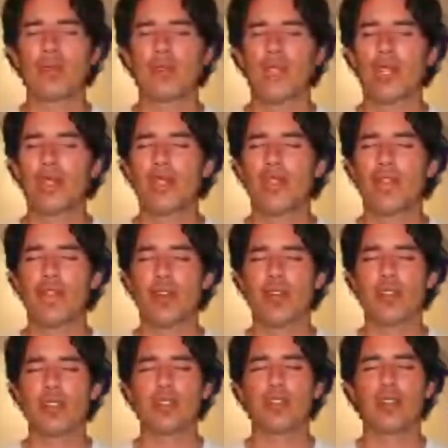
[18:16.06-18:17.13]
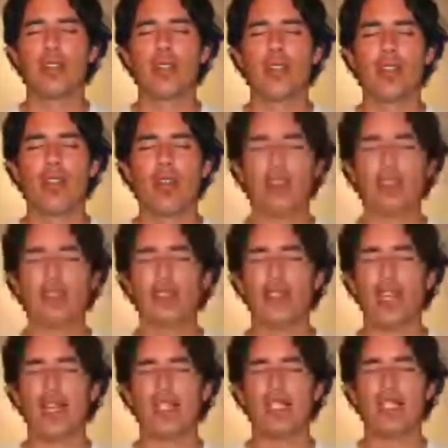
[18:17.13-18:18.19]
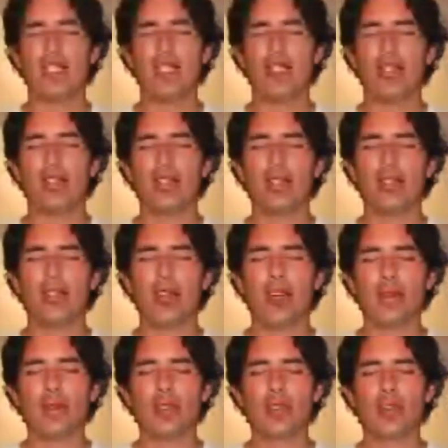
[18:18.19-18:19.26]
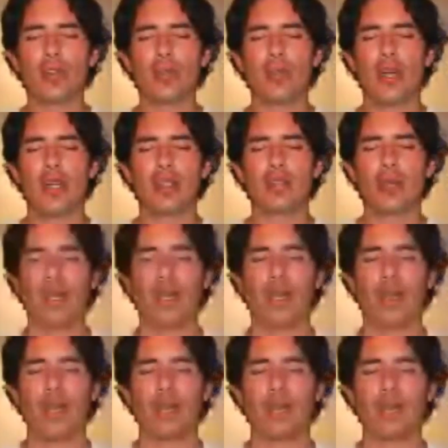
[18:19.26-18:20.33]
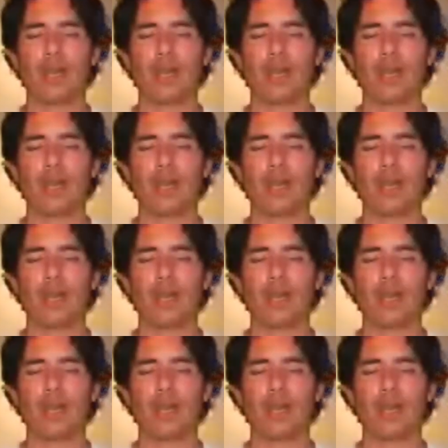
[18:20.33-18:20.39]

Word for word: take the first thought, idea that comes to your mind right now.